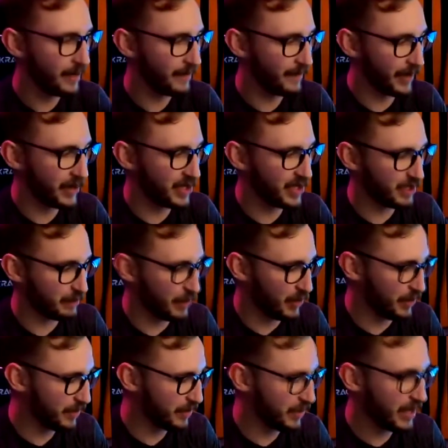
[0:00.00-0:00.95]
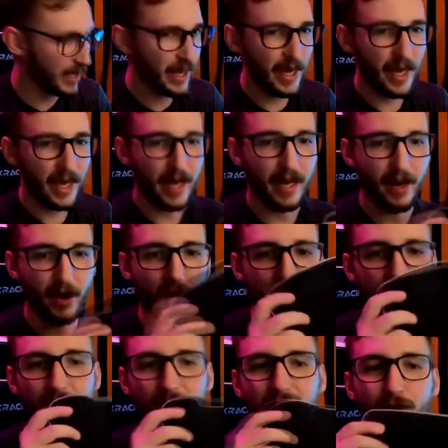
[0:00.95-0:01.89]
very smooth, and it
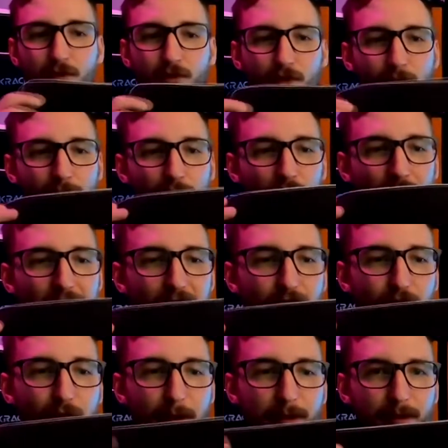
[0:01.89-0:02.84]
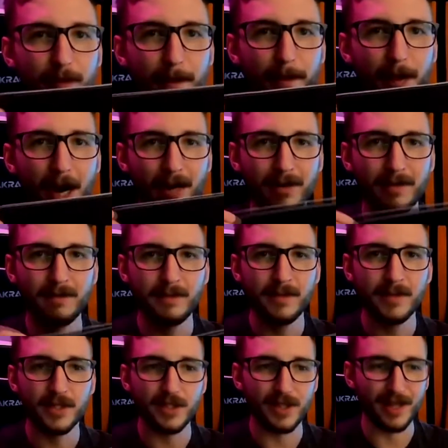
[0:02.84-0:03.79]
also has a rubberized gripped bottom,
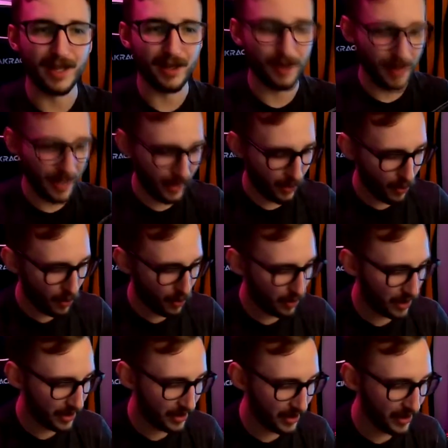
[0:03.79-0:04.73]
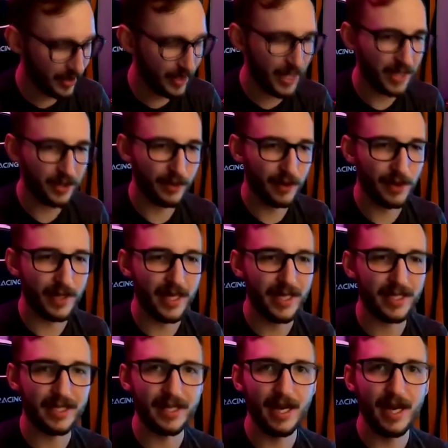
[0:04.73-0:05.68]
so that'll like hold onto the desk real
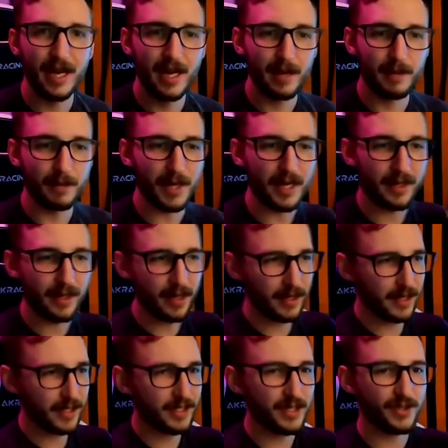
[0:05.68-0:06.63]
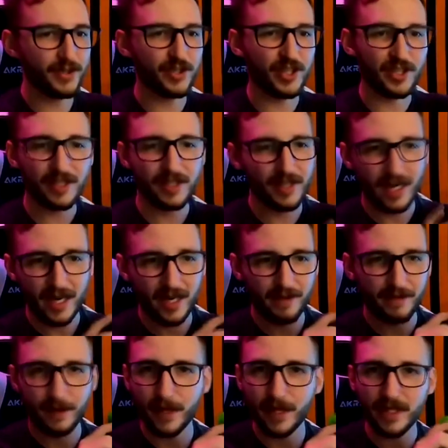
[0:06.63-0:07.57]
nice. But I think that this is just
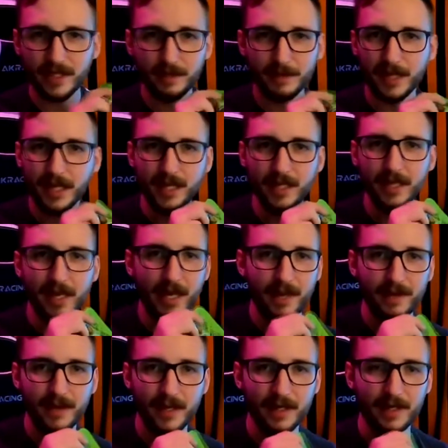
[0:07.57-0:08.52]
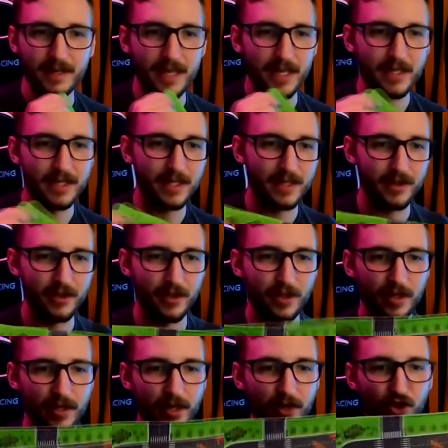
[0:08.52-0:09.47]
designed for like some kid to have at a desk or
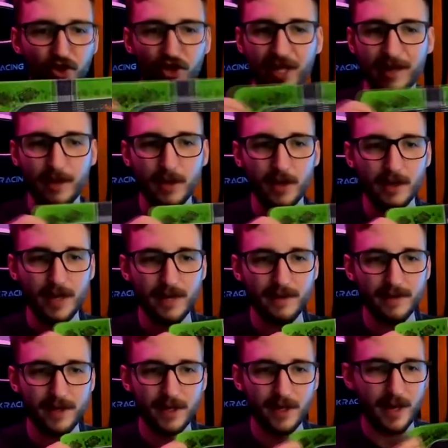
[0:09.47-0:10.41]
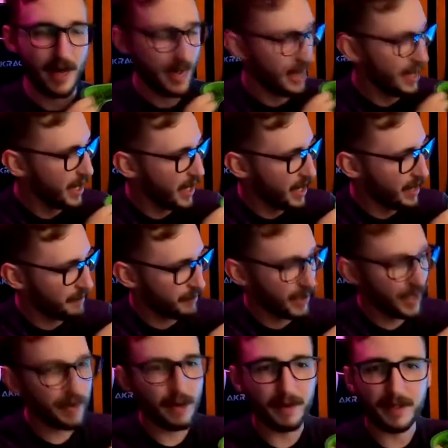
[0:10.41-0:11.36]
a kitchen table or whatever and
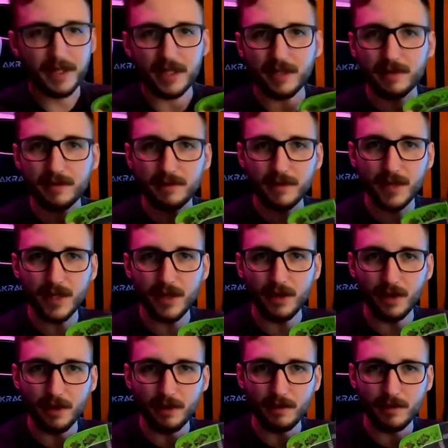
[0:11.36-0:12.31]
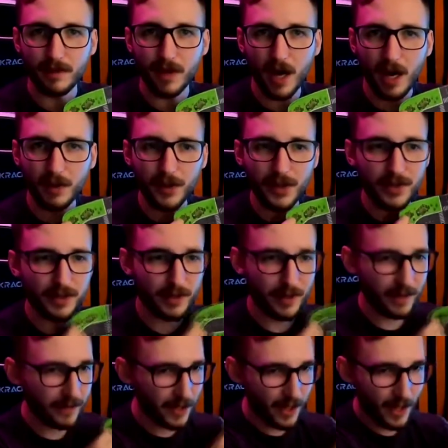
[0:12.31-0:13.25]
play around with his little Hot Wheels or
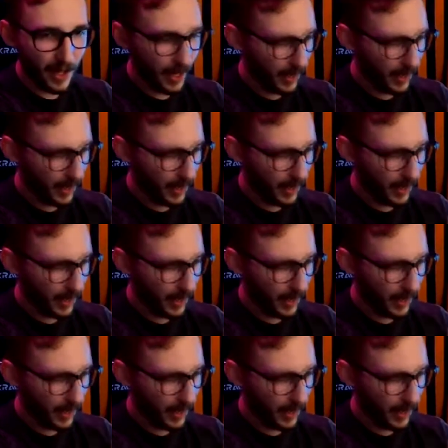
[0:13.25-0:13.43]
whatever.